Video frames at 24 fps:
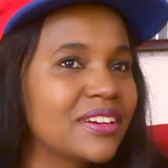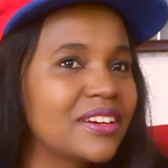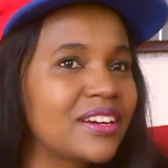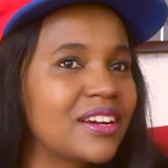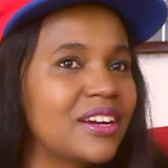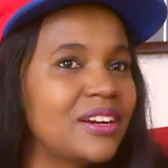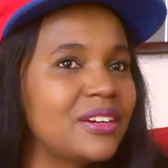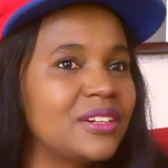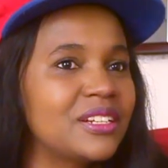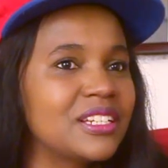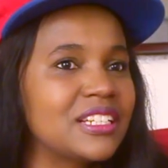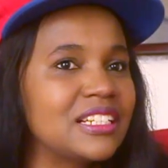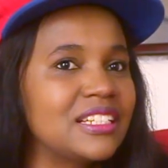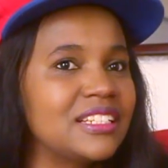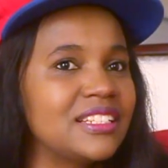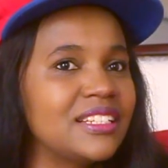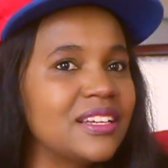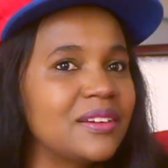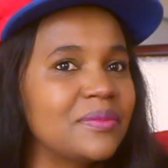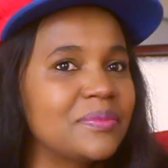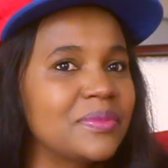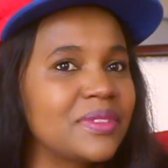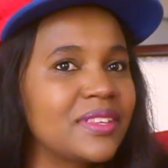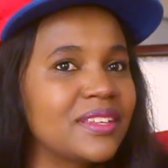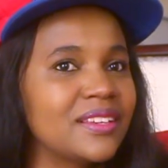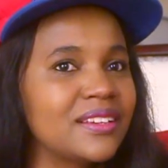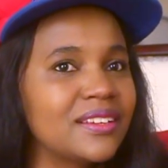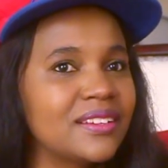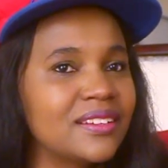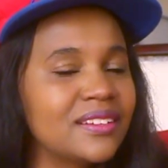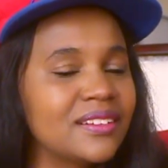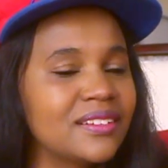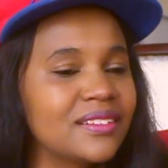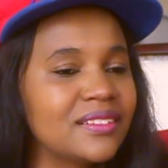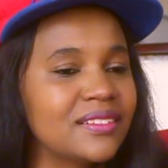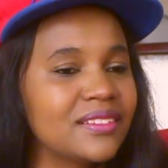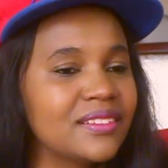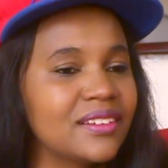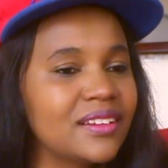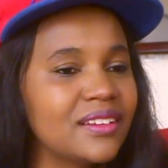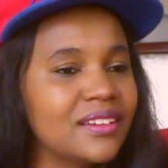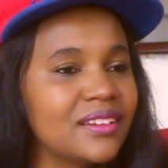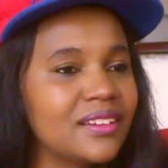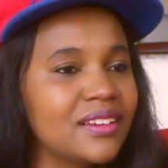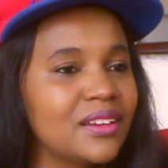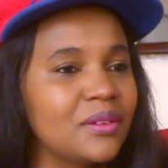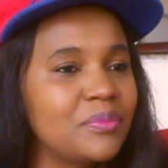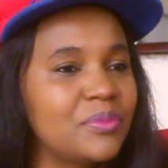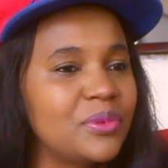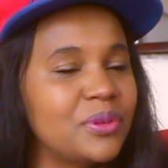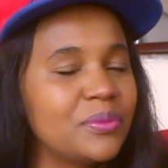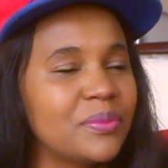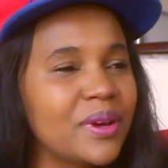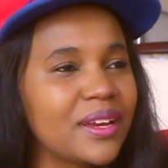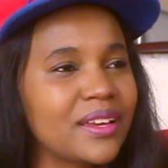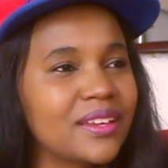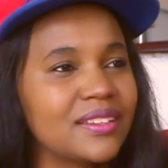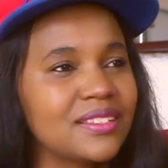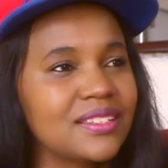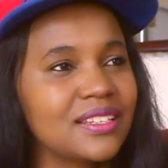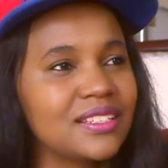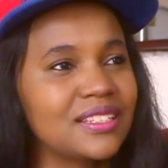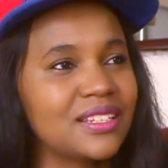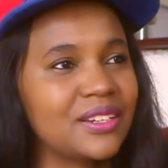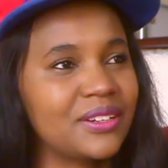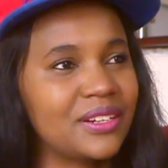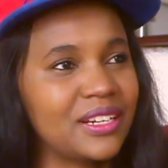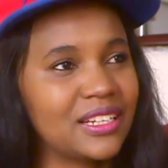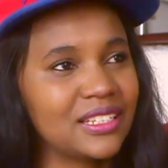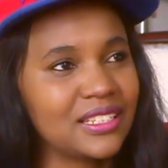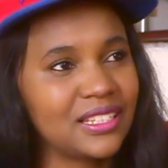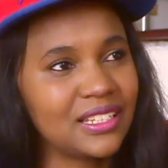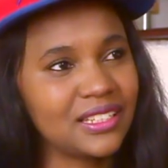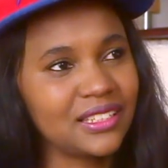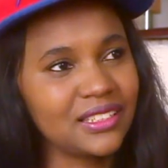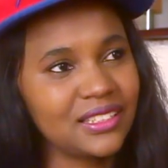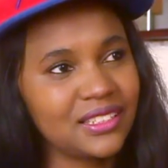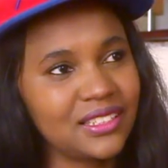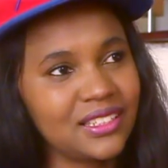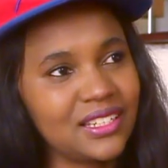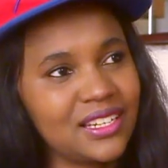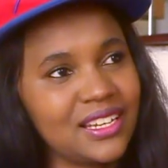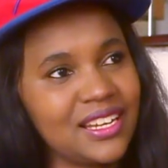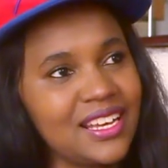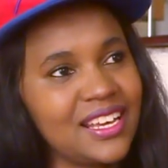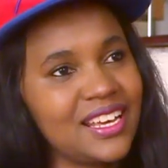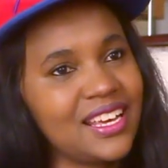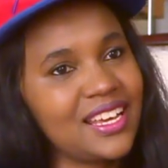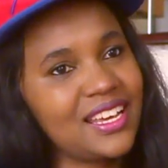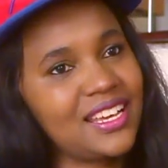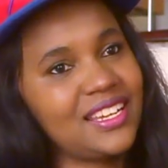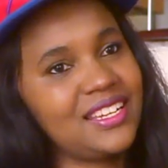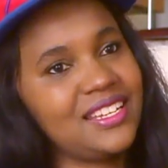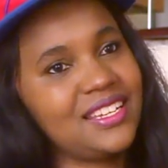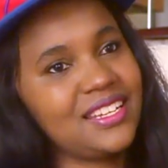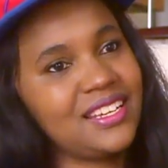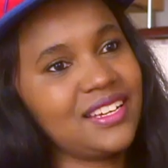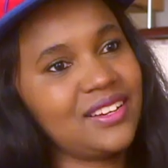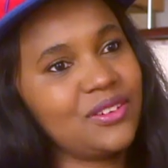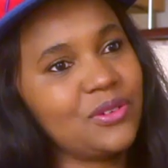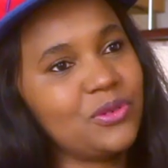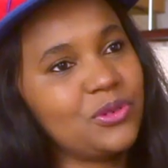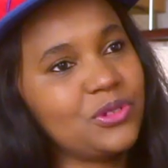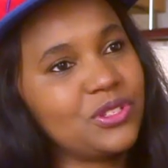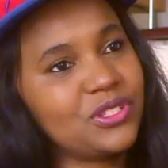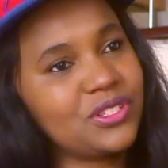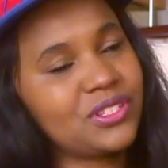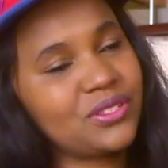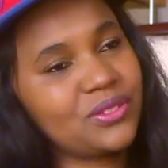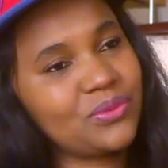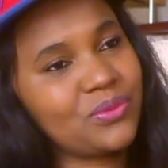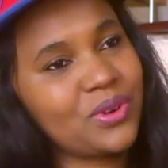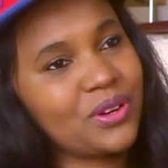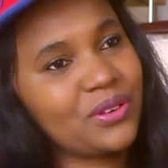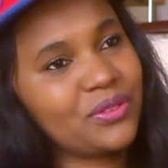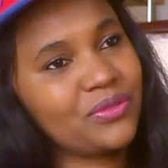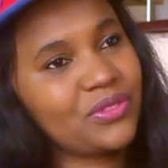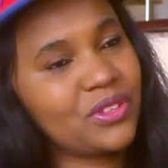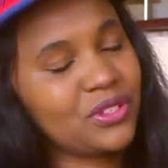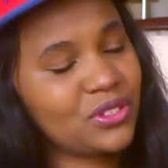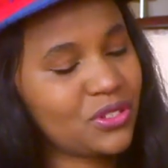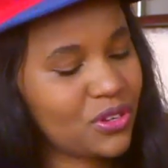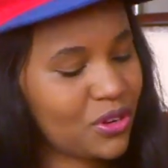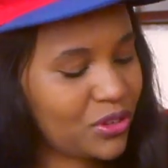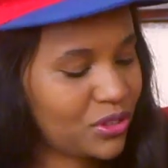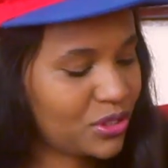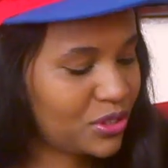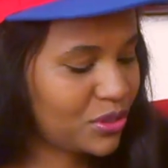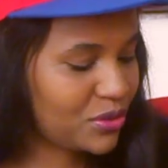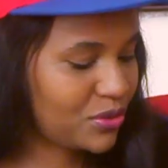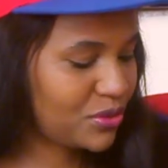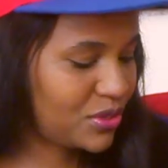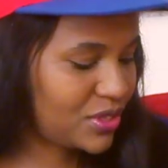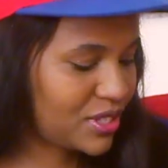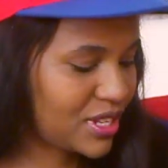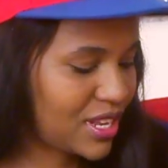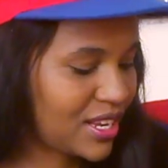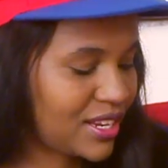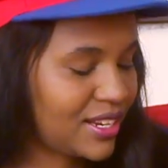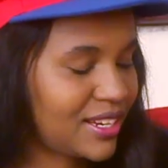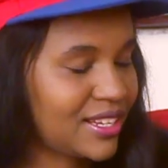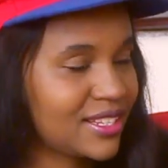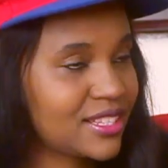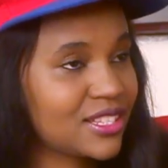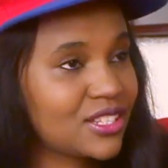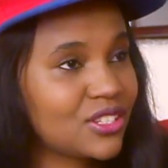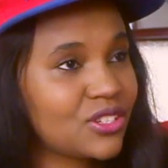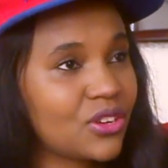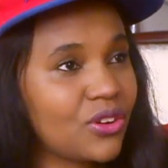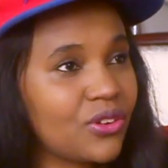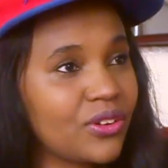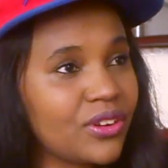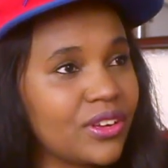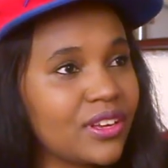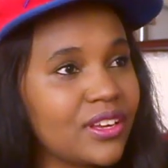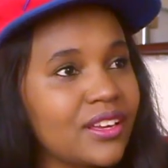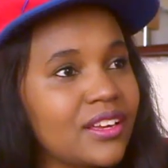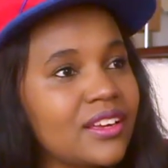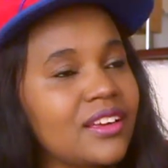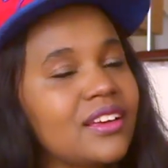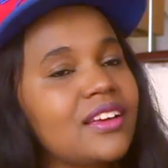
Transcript: Currently, I'm the Ebru marketing director and host one of the talk shows, Let's Talk.